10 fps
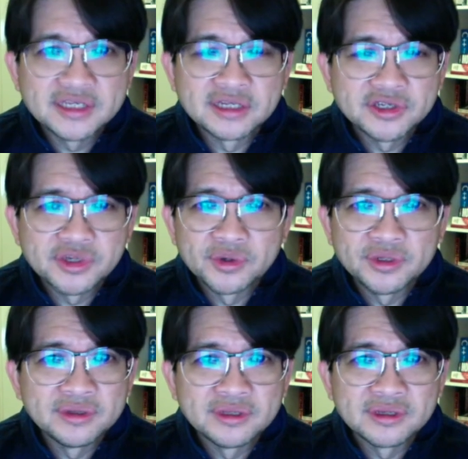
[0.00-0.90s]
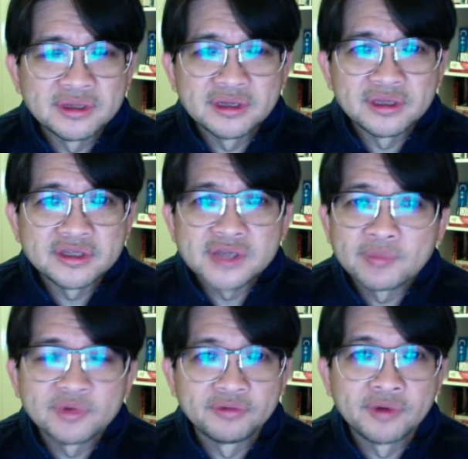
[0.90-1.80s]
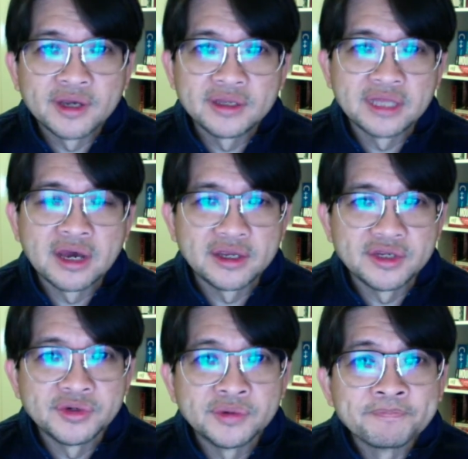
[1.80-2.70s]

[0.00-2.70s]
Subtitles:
I'll show you the type of ride that I do.